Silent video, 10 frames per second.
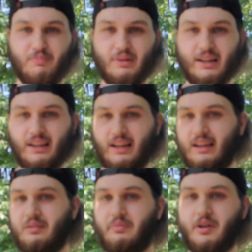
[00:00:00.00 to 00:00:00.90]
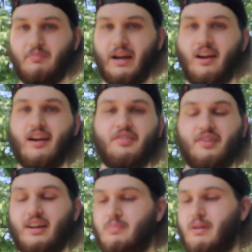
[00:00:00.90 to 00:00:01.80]
but my curiosity
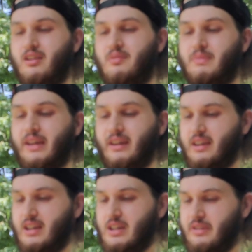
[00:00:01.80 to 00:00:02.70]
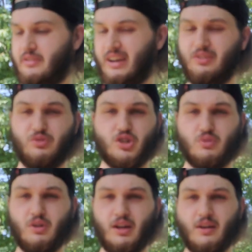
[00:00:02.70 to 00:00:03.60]
got the better of me. So I guess we should
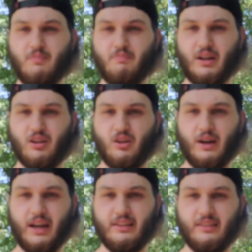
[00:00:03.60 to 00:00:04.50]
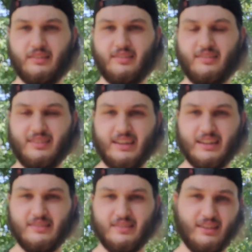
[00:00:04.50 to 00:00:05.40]
better go ahead and see
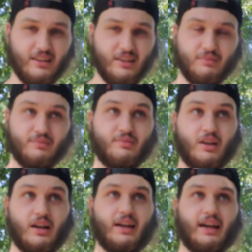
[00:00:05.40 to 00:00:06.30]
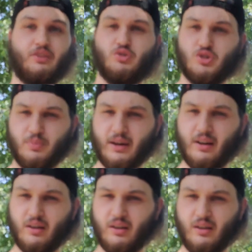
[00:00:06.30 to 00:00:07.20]
it, or I guess we should
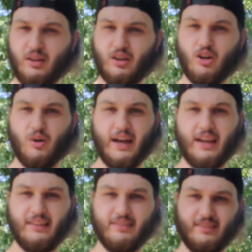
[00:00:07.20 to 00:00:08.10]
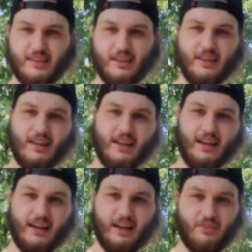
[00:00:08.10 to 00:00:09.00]
better go ahead and see
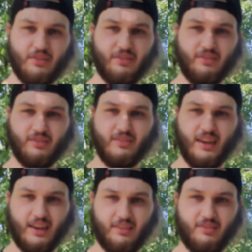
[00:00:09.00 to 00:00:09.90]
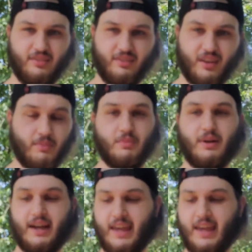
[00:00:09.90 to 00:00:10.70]
how this tastes. I mean, you probably